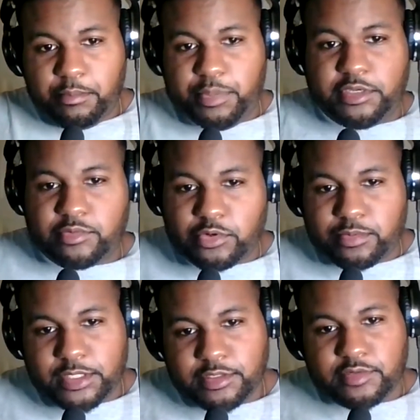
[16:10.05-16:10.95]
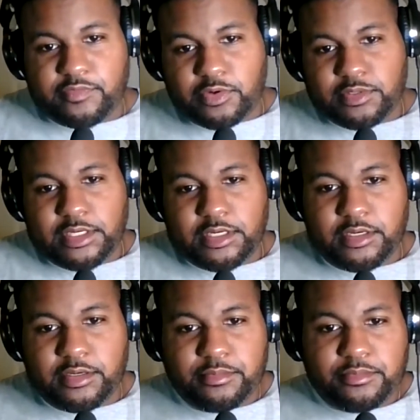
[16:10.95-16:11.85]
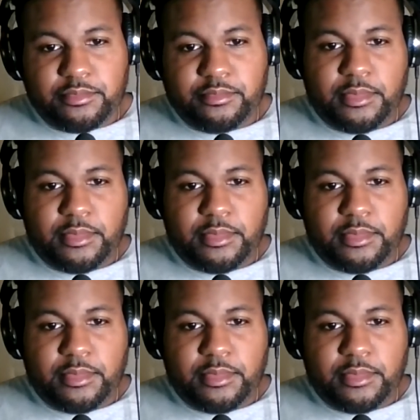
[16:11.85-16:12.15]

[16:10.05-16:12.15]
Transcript: baseball players of all time,